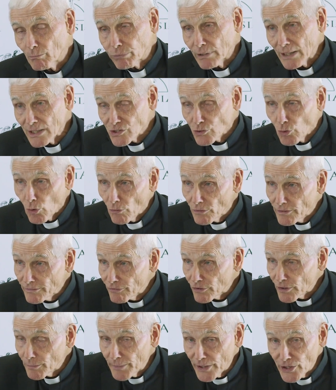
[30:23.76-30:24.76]
plus all the
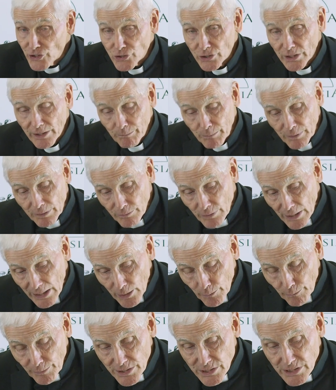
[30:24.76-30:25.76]
formation I've been
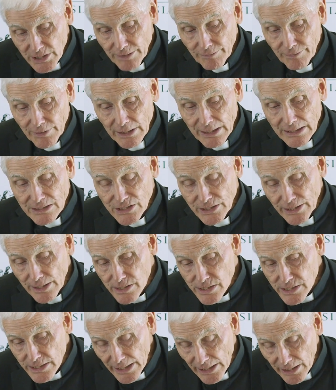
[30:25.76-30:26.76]
receiving
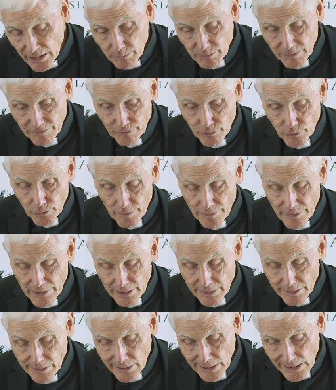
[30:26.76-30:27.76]
since then and before
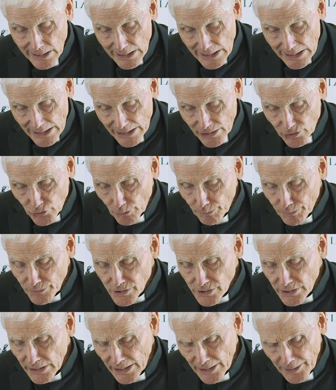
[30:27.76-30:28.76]
then in
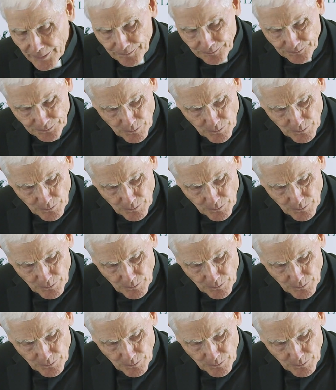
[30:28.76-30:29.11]
Opus Dei,